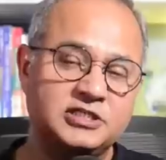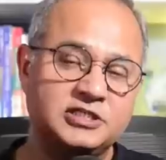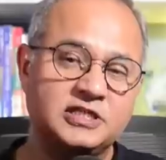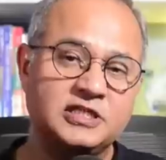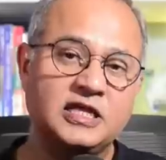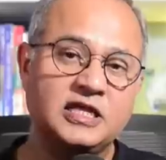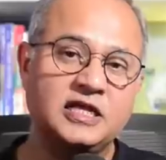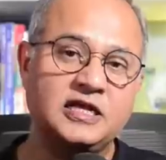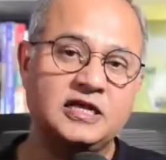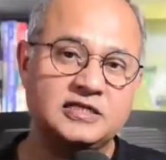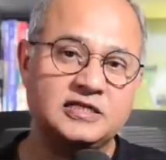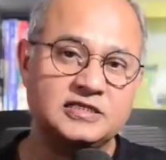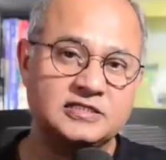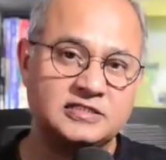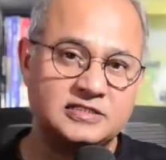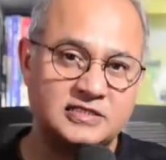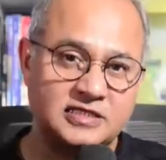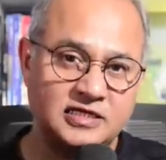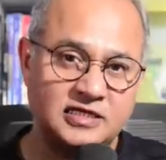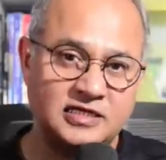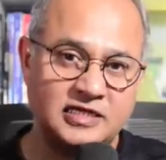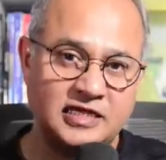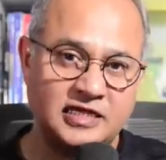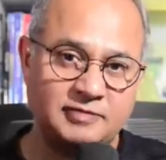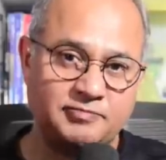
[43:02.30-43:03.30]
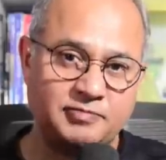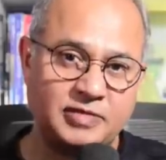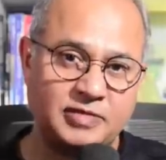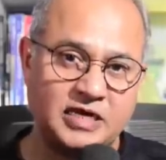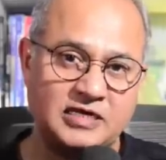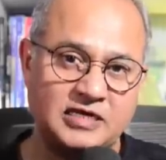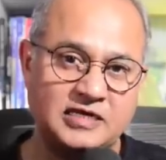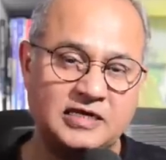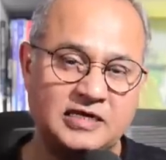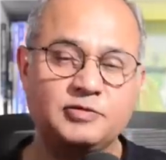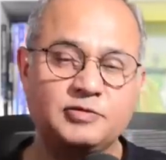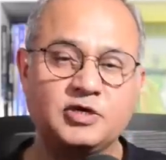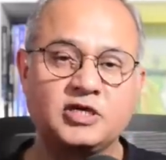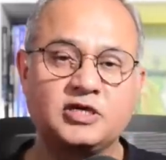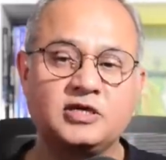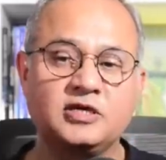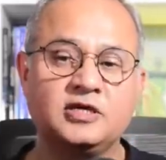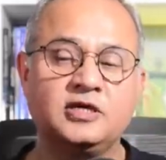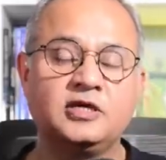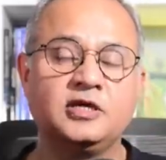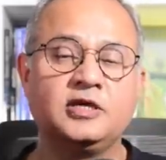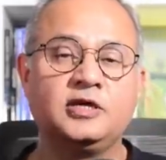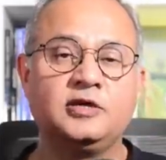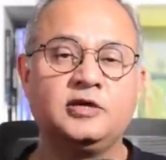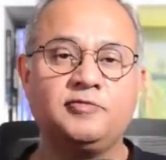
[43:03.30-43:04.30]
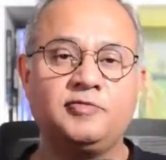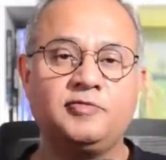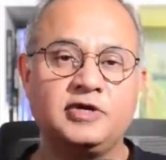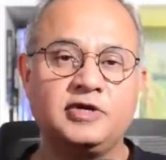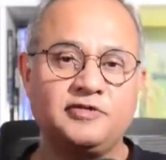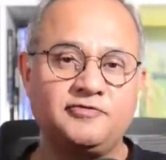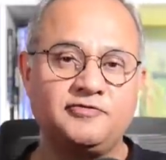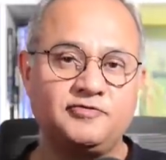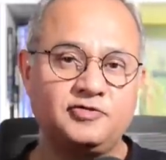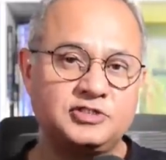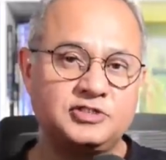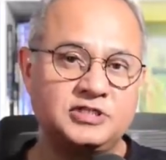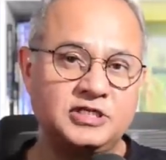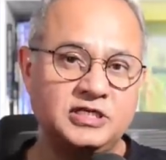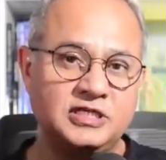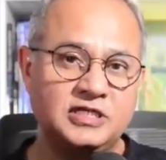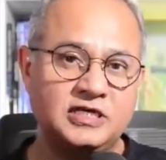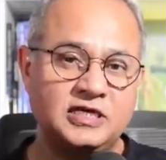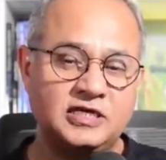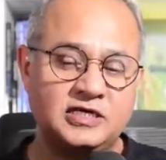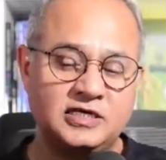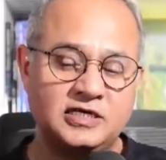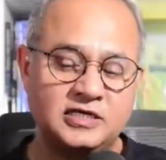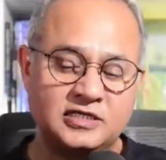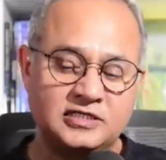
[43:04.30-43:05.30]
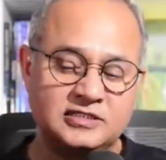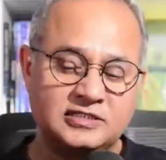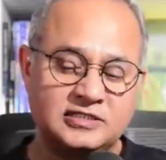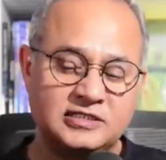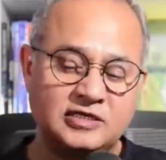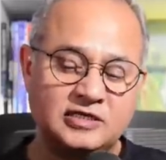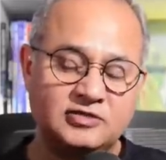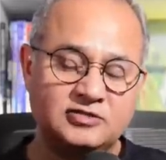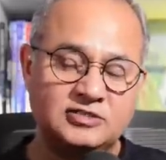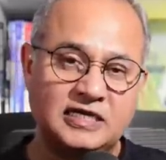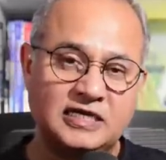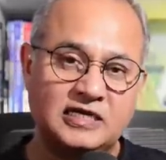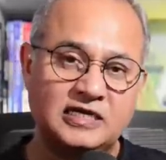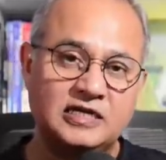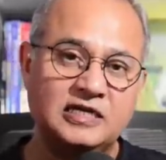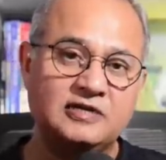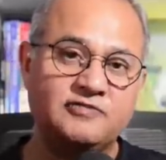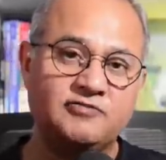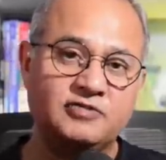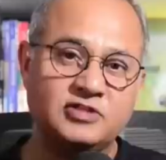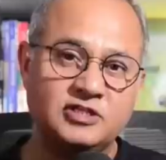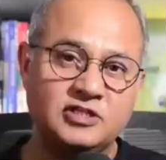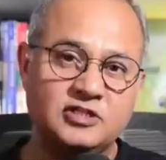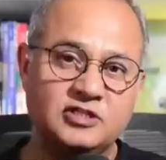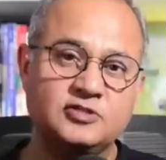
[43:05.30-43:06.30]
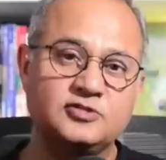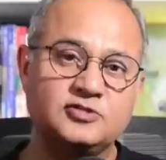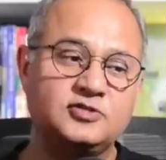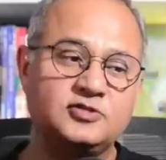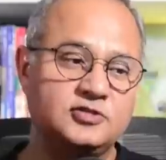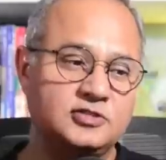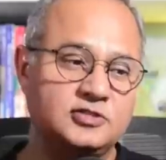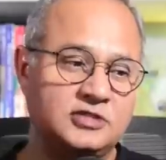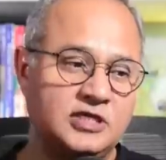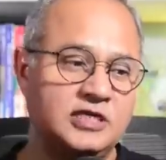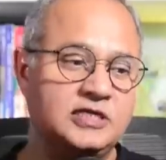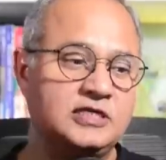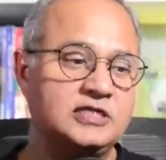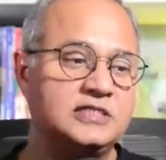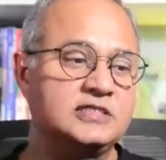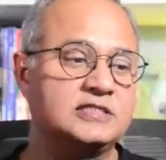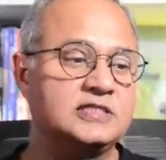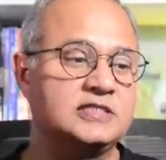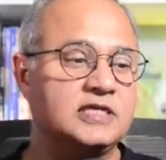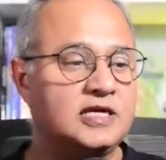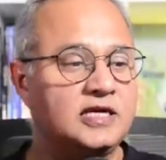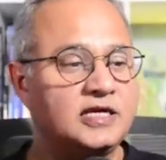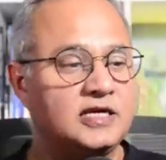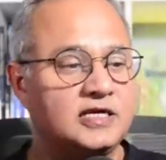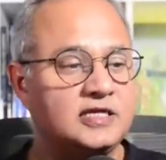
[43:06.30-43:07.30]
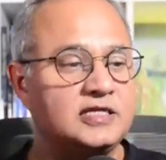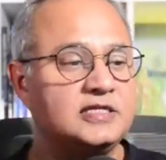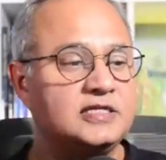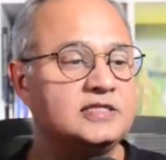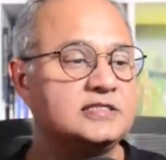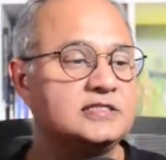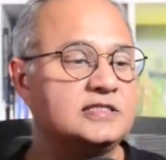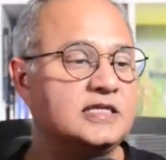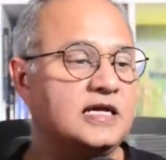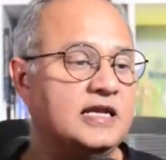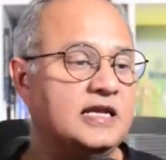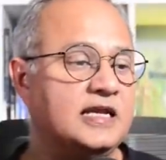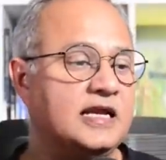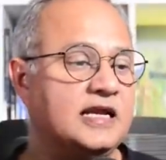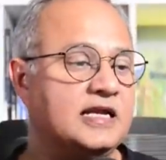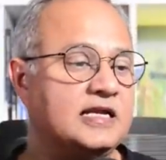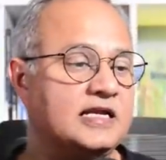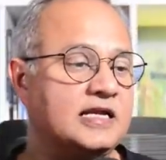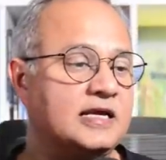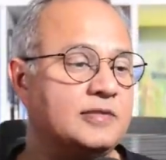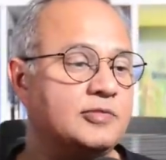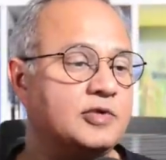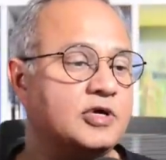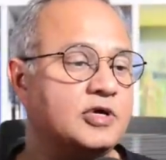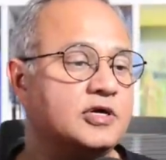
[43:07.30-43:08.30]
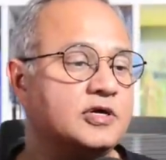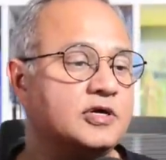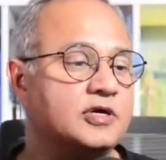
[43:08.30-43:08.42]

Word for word: then it is still a pandemic. But if you see that it is now settling within the societies, then it is an endemic.